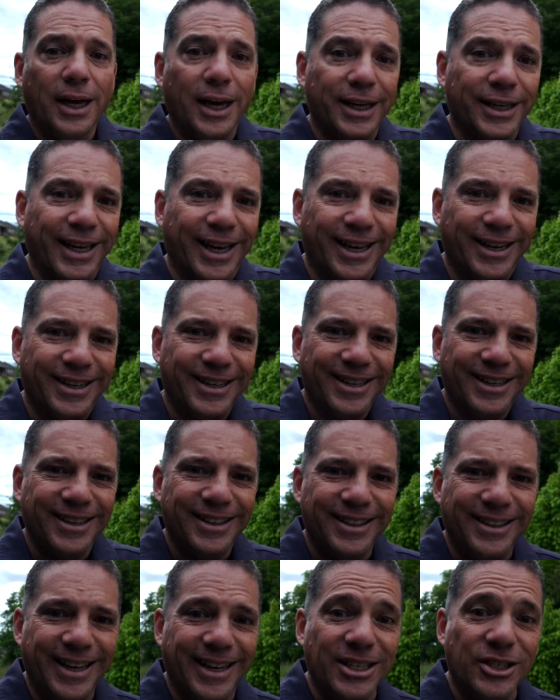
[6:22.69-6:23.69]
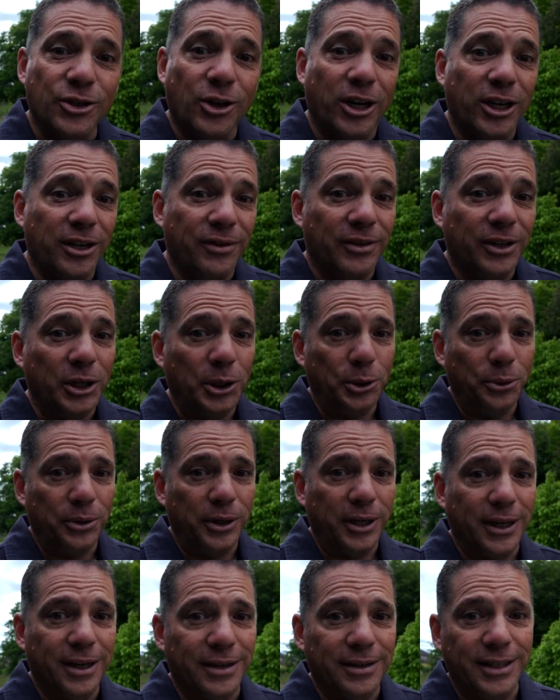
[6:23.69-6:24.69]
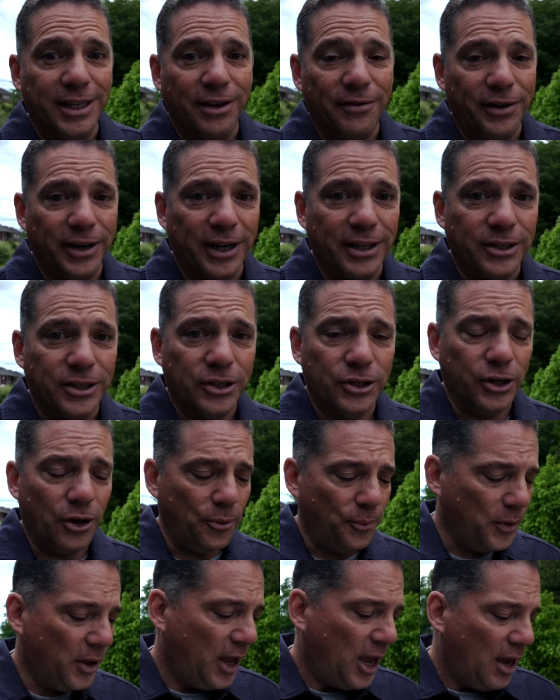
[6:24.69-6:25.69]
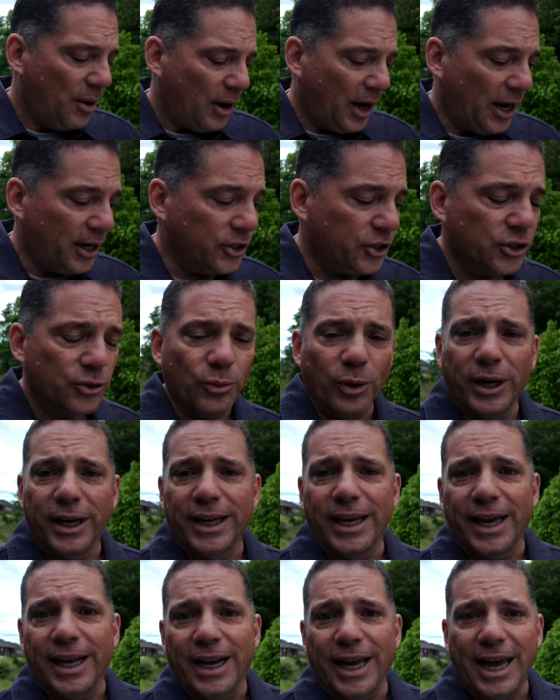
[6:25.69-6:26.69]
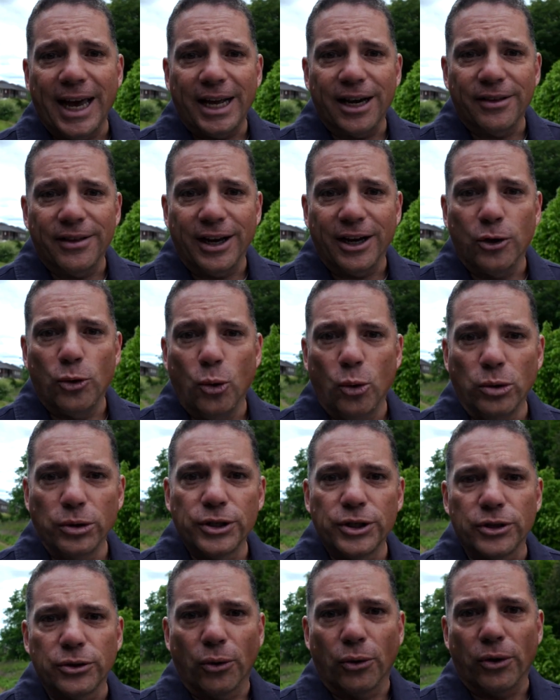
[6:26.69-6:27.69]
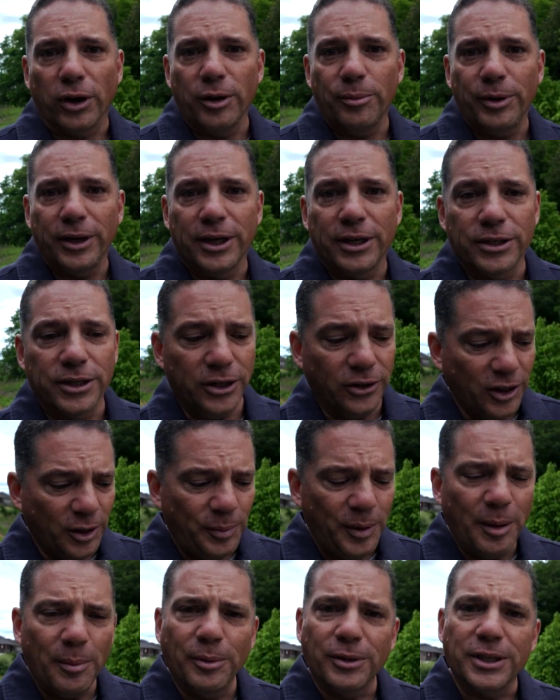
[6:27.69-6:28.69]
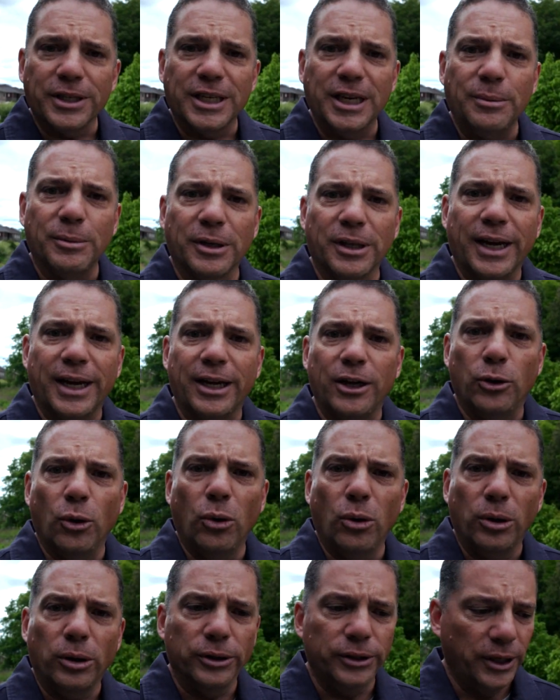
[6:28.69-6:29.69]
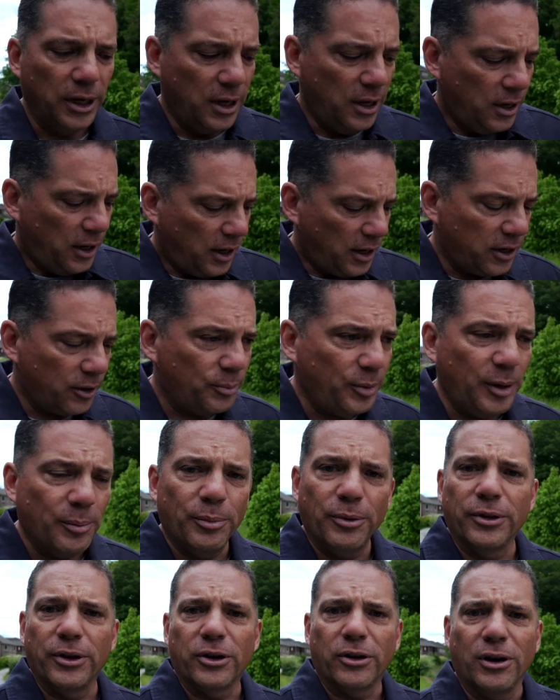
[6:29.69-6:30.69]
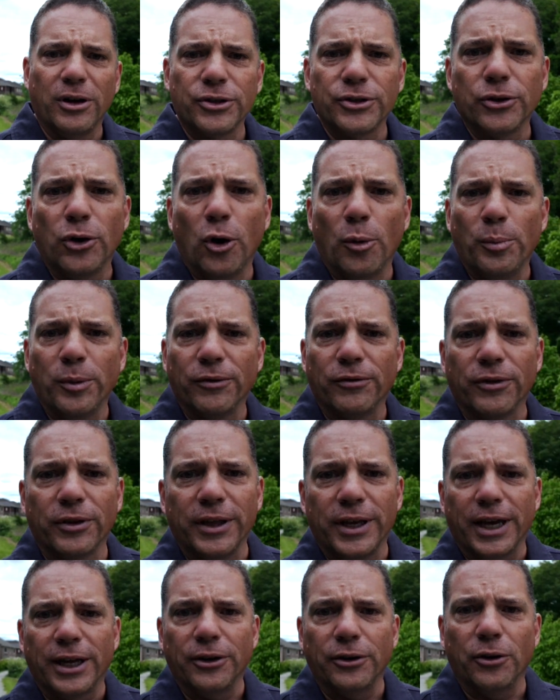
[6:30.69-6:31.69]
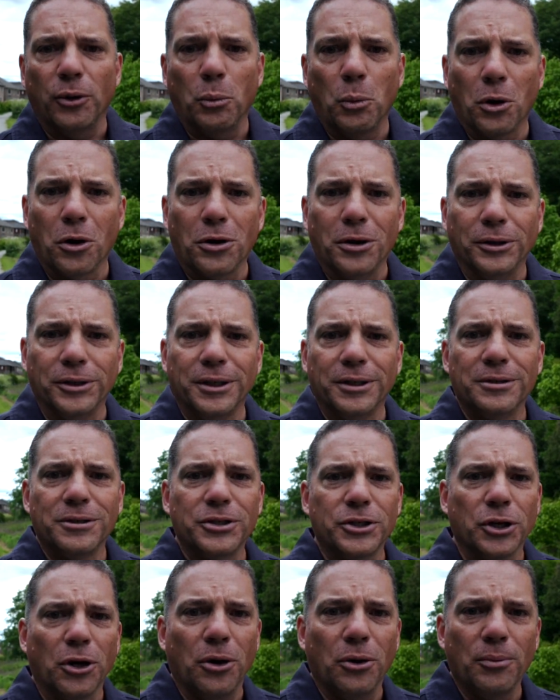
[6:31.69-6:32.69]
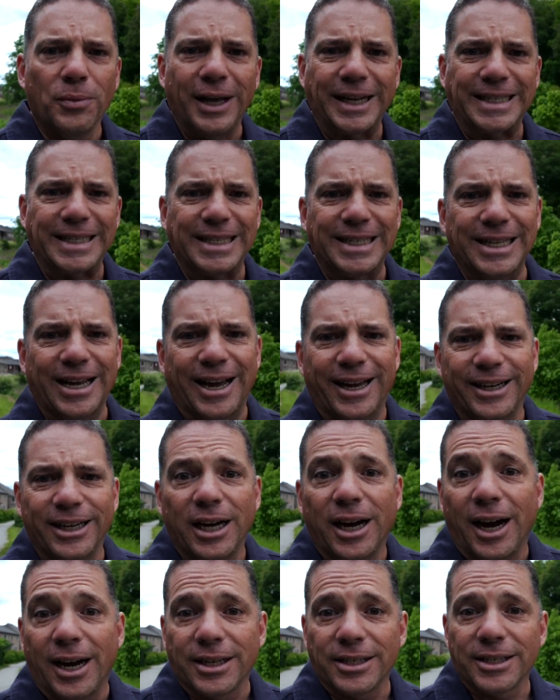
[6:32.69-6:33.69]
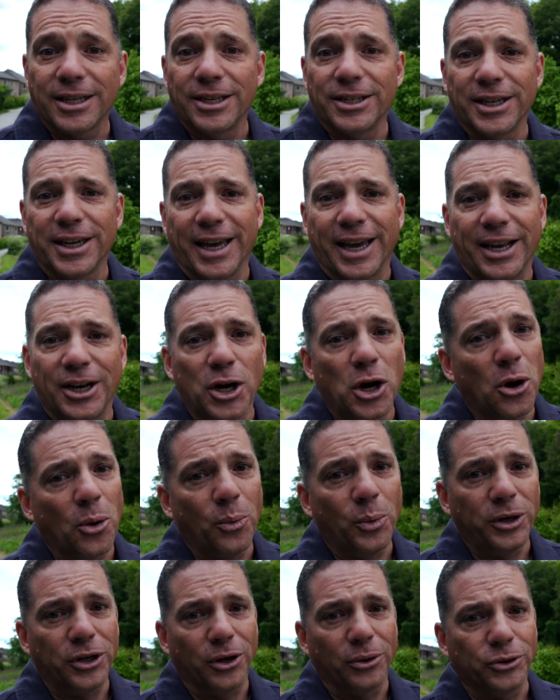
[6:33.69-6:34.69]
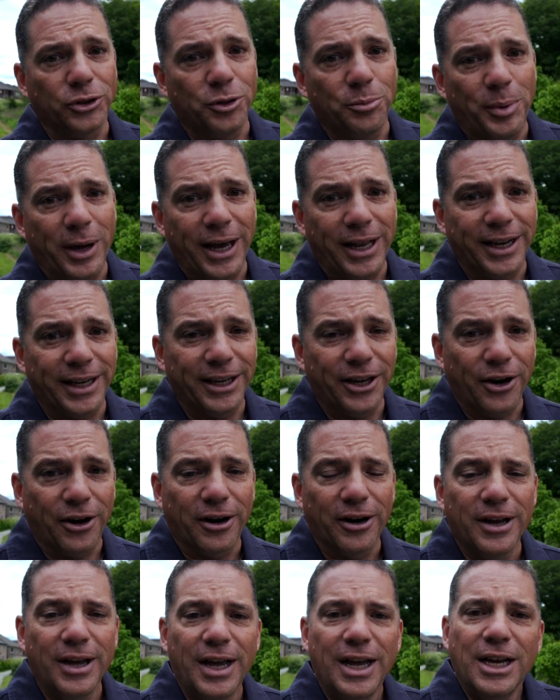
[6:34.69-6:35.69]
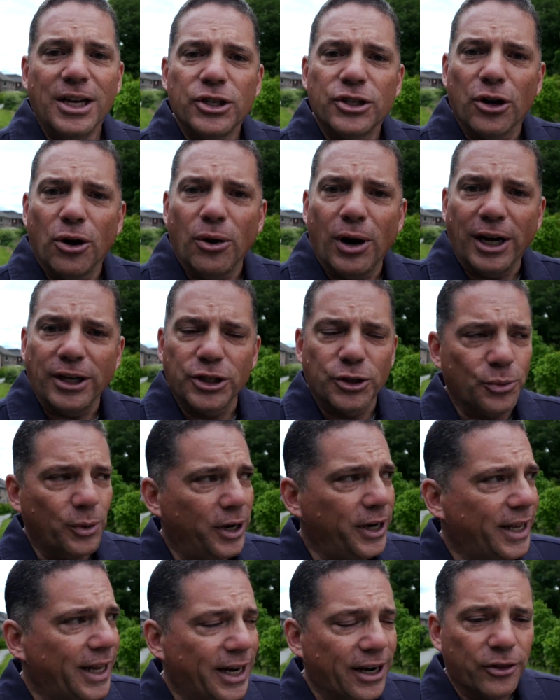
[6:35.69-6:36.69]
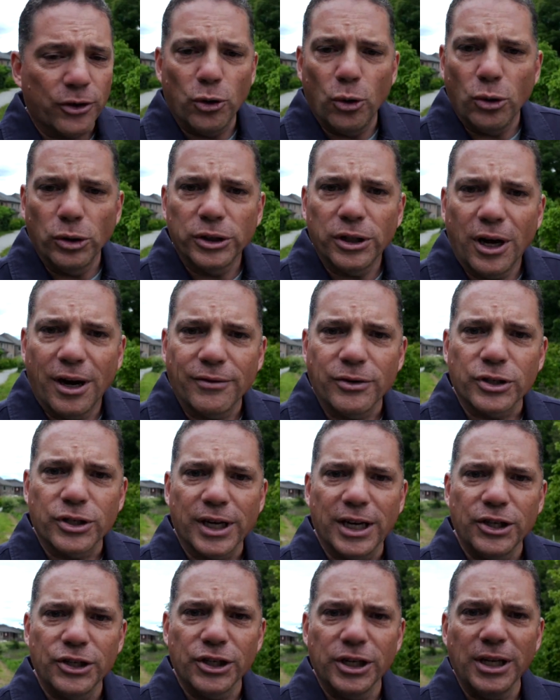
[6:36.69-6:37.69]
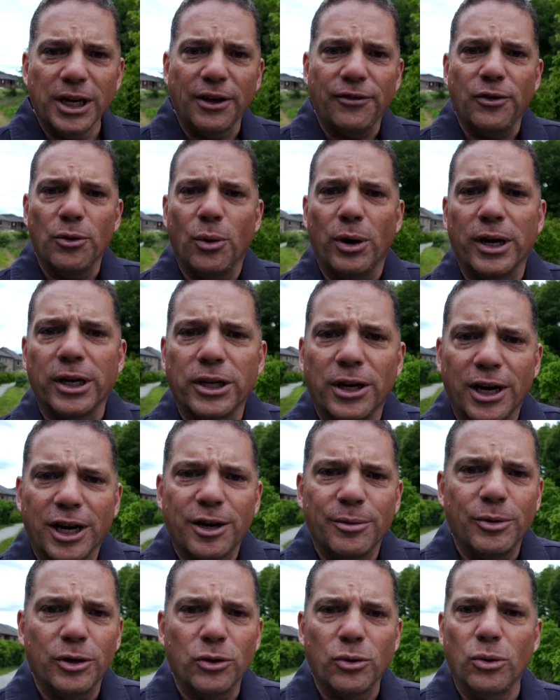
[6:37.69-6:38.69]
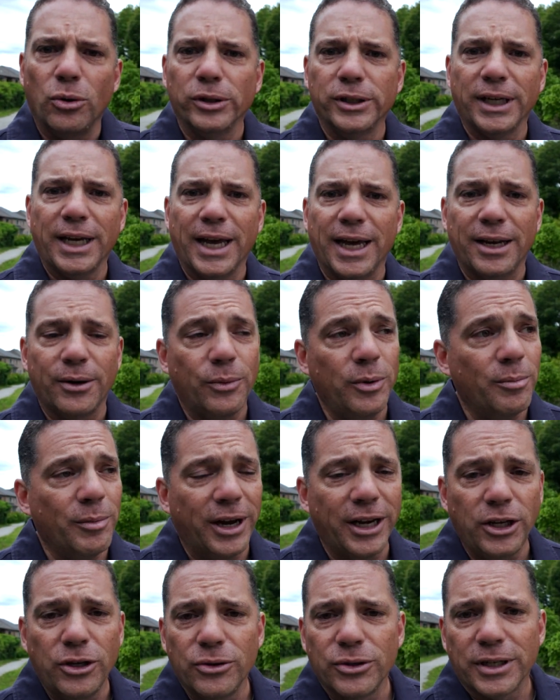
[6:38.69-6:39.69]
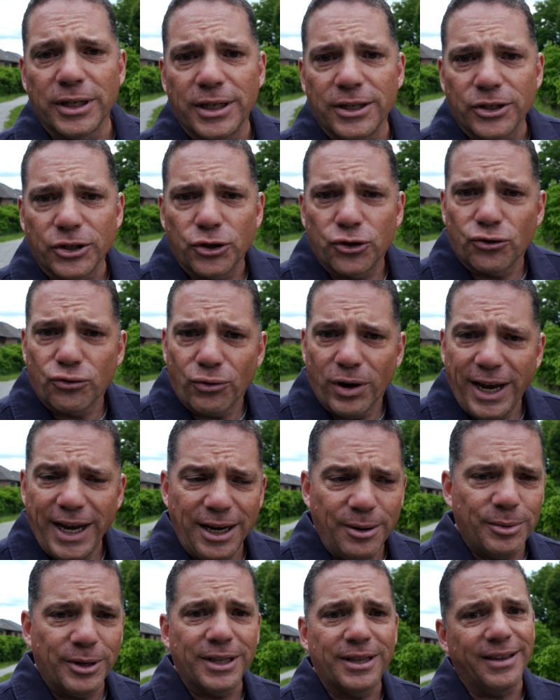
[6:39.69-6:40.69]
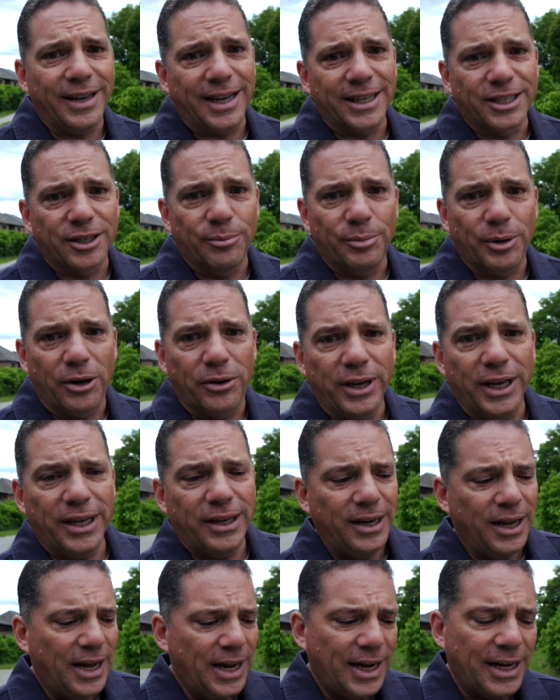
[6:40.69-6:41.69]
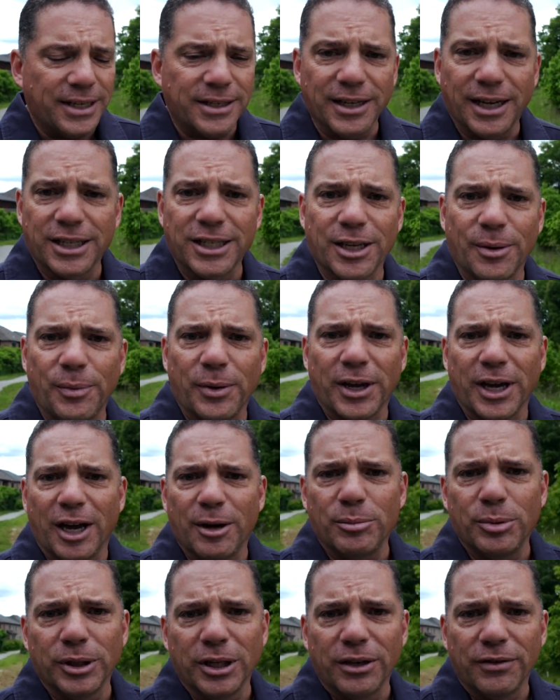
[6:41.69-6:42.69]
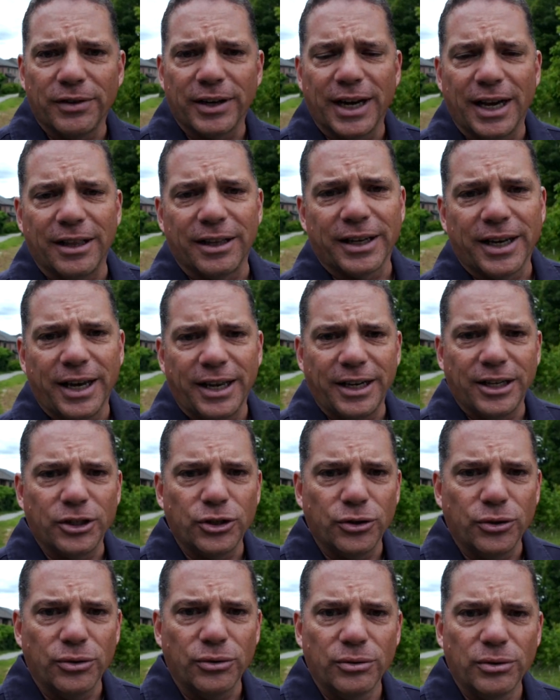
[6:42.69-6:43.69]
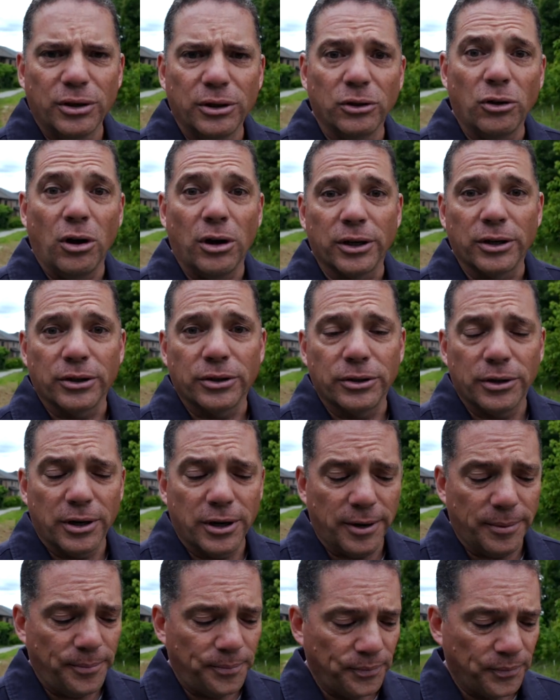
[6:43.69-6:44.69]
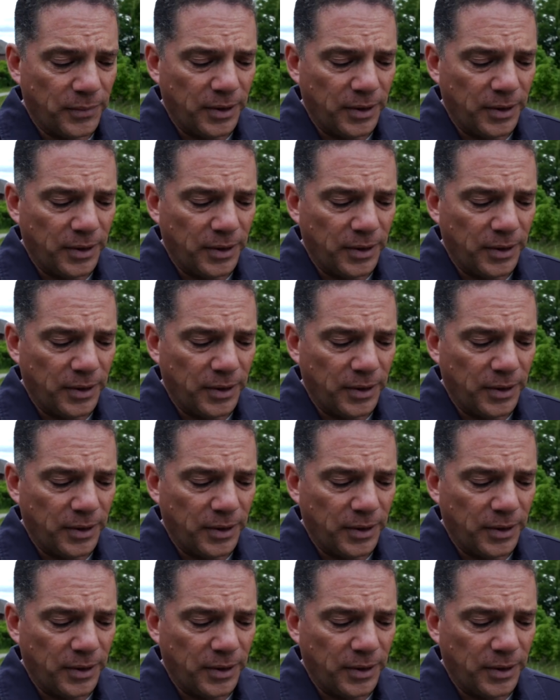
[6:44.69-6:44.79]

Again, that's not even including dividends. So I just want to get ahead of that gold story, because the only people that seem to like gold are people that are also hoping for the end of the world. So that's not us, because again, we don't do panic here. So I just want to get at the gold conversation. If you want to talk about gold again, we might use it as a trade, but that's about it. It's not something I believe in allocating to longer term.